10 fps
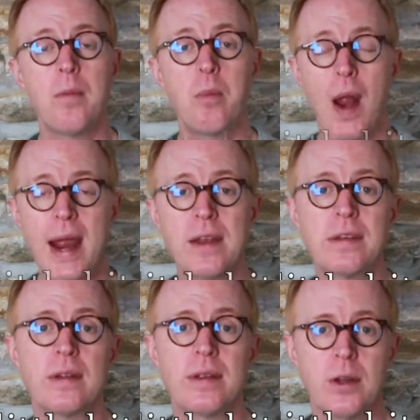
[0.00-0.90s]
practice
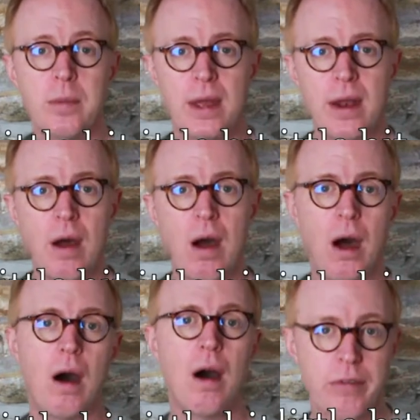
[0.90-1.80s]
a little bit
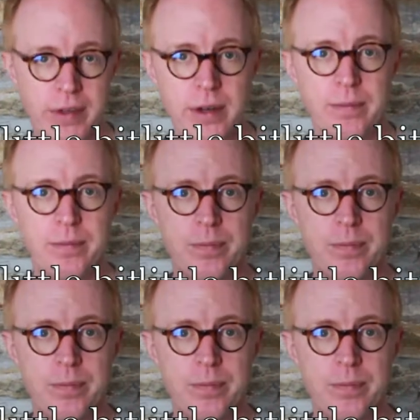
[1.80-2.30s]
often.